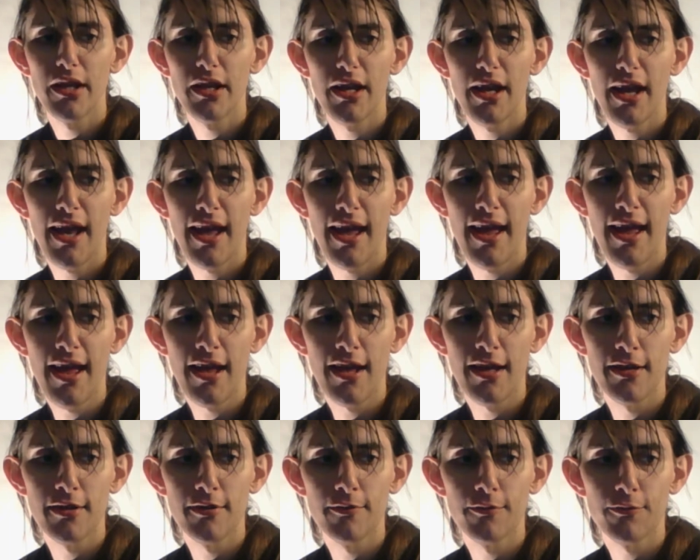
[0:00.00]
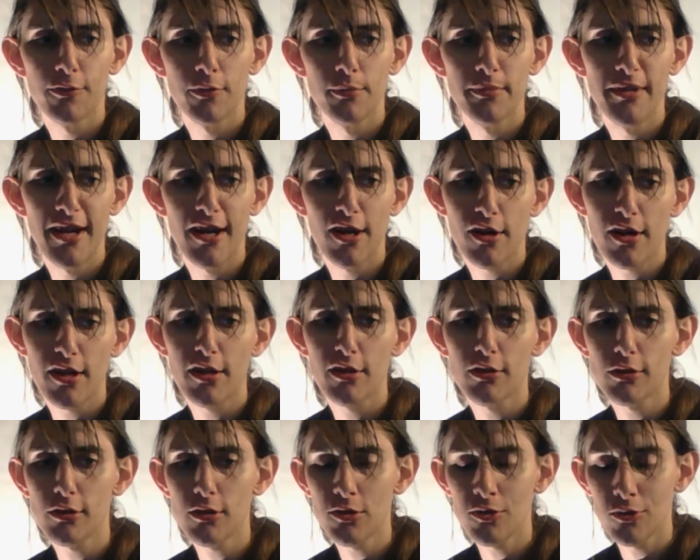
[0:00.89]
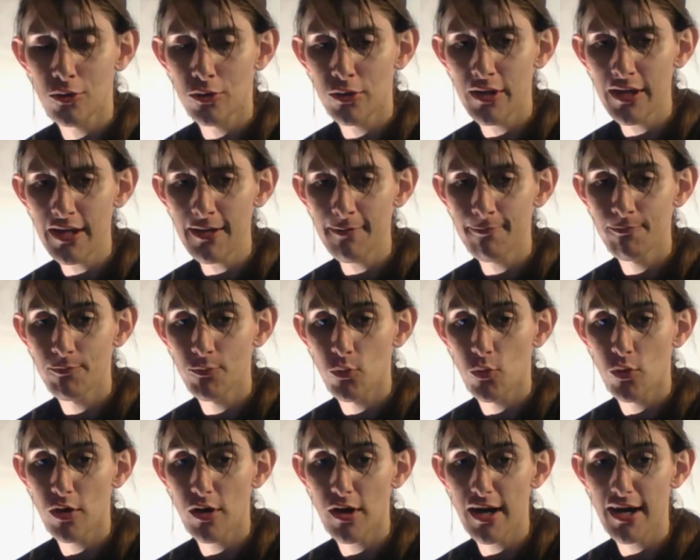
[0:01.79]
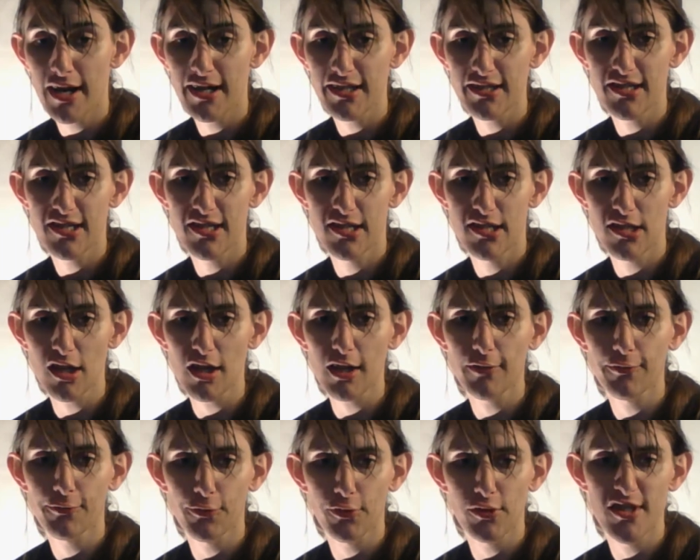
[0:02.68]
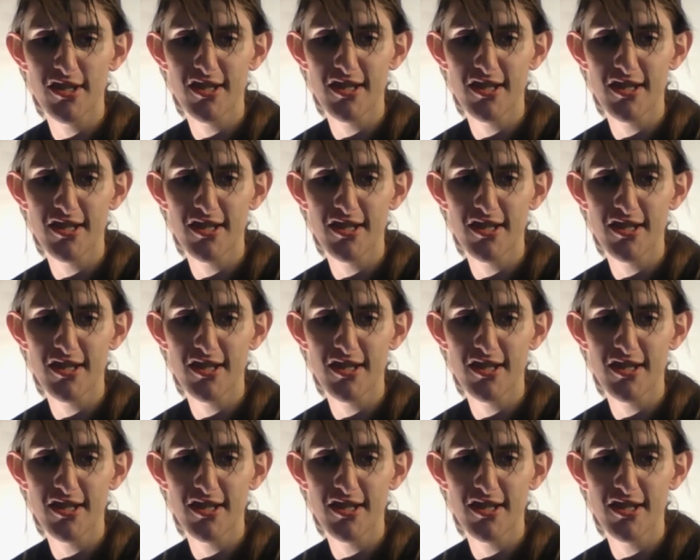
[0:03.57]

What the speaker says: And from there to Illinois, where I got stuck for